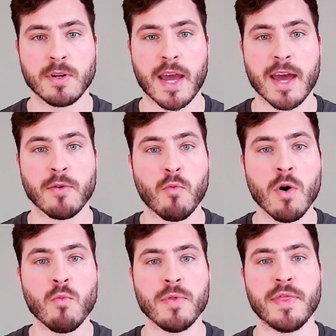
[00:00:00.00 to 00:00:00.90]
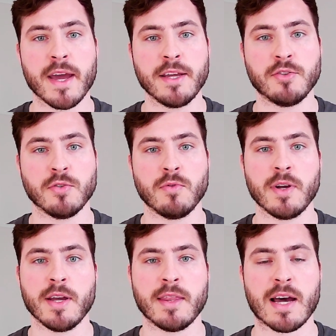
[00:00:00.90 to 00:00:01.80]
And what would they do
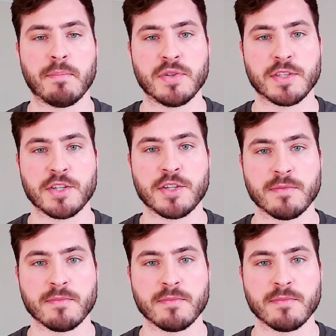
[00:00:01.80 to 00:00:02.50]
in that position?